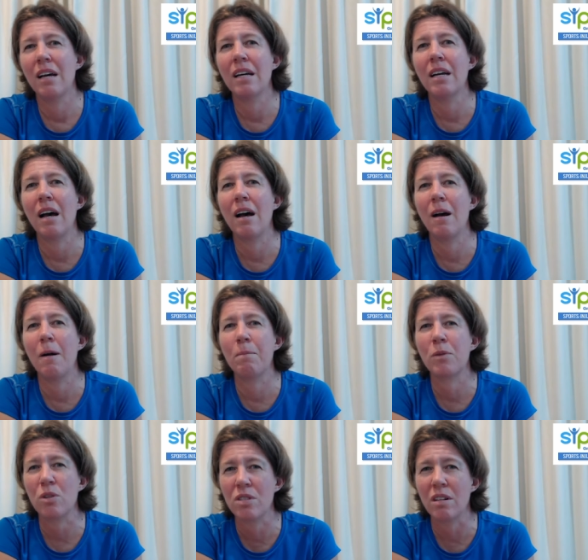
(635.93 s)

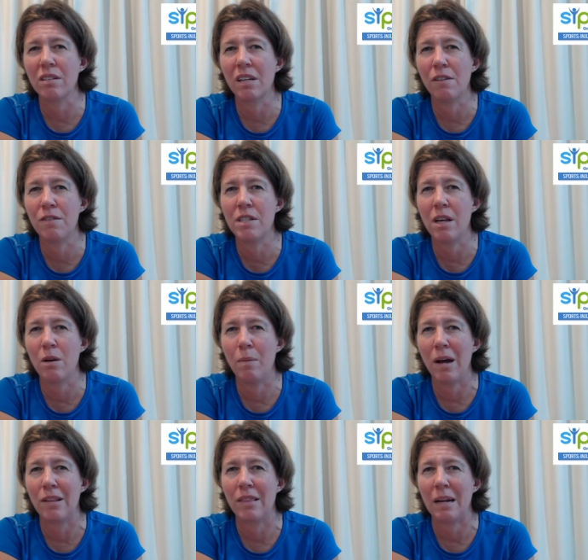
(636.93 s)
consulting a physio
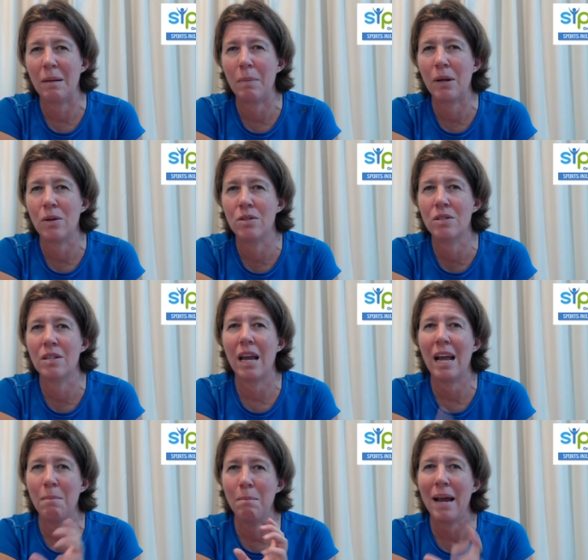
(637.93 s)
about that, because
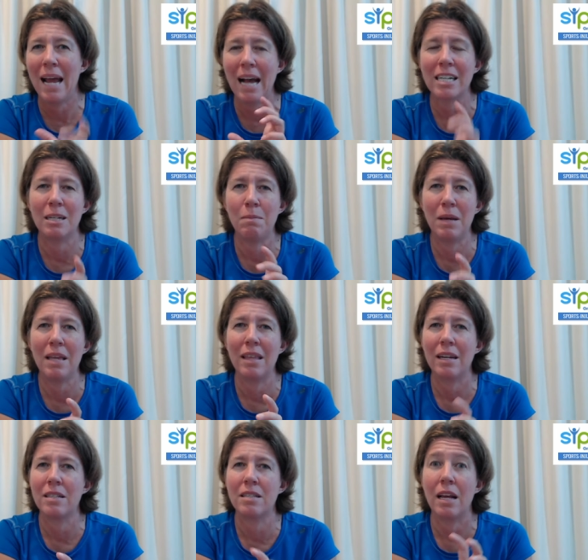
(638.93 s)
it may actually be
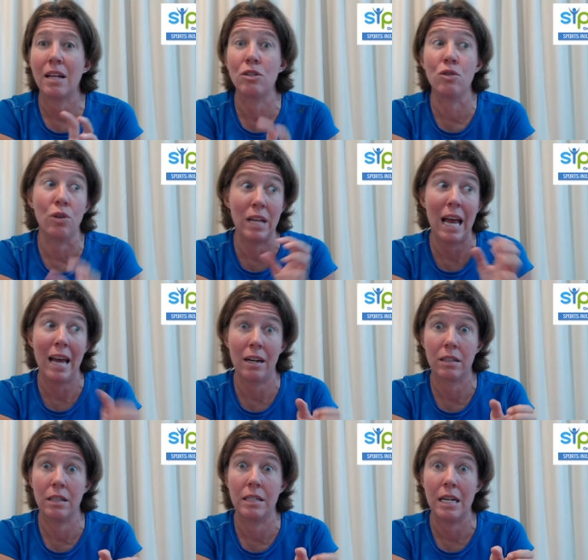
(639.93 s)
that it's not the
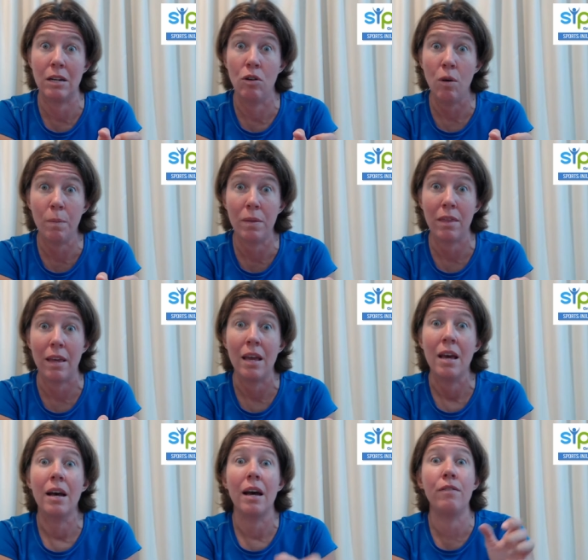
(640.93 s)
adductor tendinopathy,
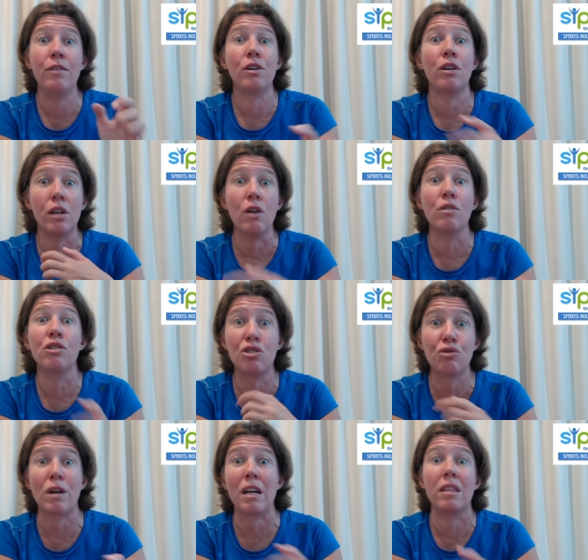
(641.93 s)
and if you're going to go and
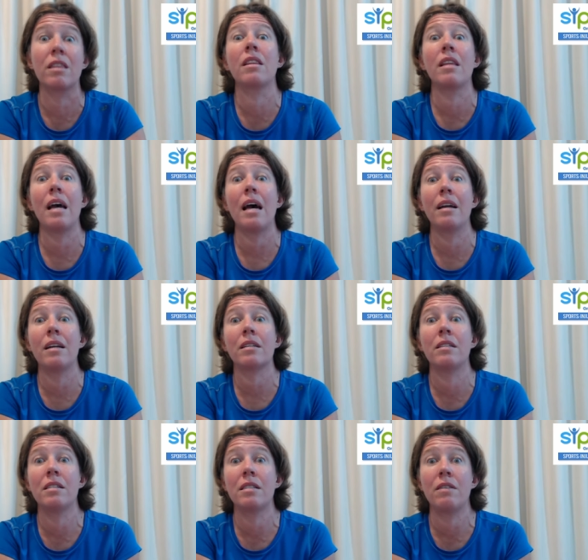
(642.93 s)
strengthen the
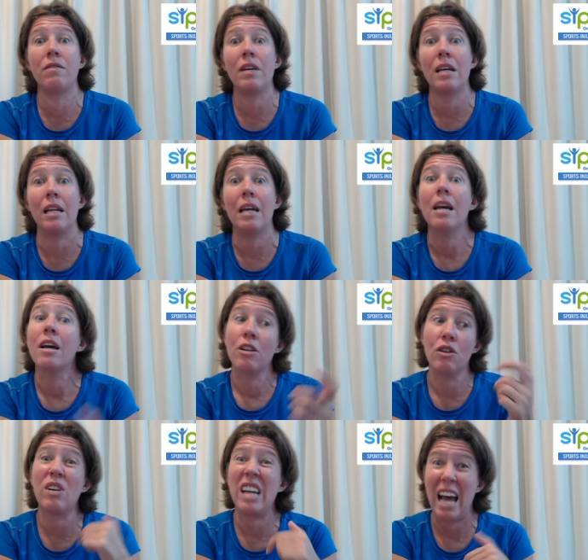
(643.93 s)
adductors severely,
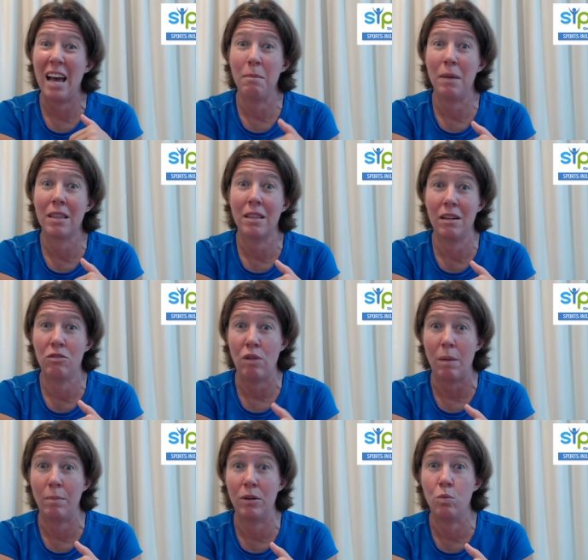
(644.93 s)
you can make the
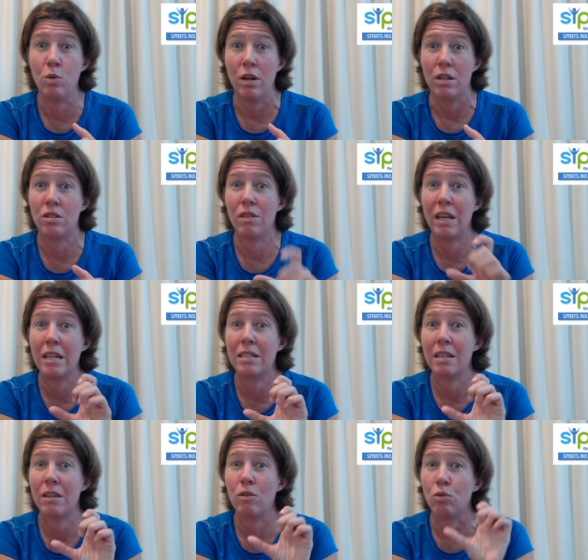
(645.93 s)
entrapment worse. So
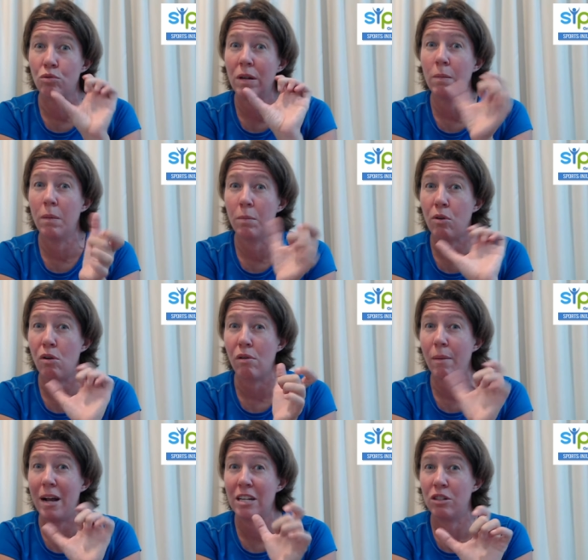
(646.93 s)
there's your treatment
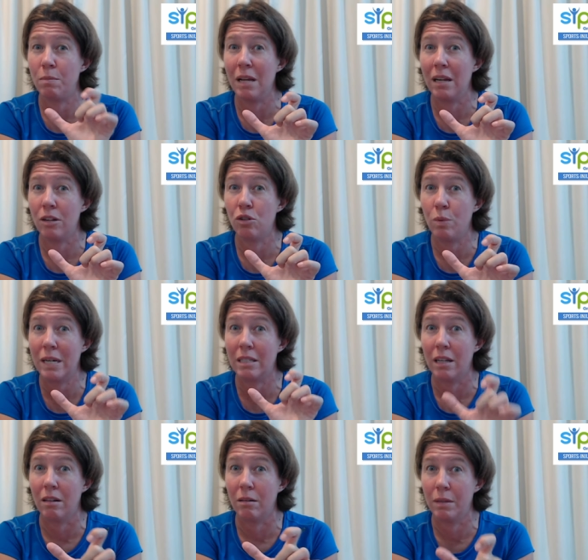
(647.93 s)
program has to be tweaked a
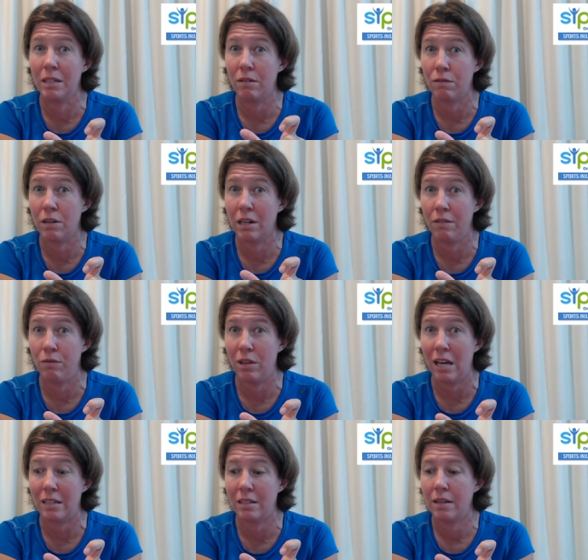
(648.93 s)
little bit differently for
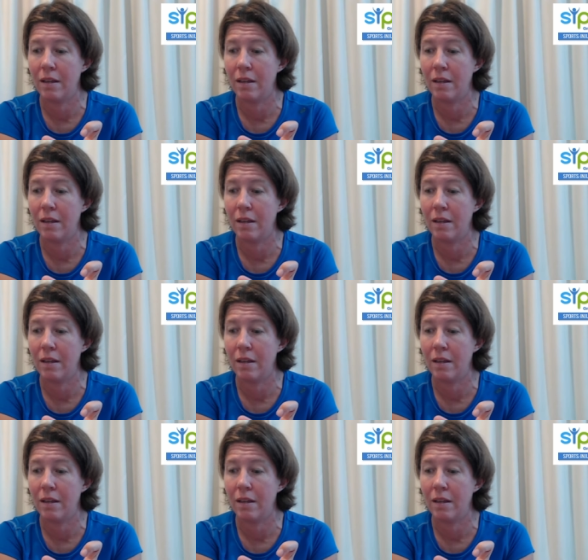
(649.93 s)
that.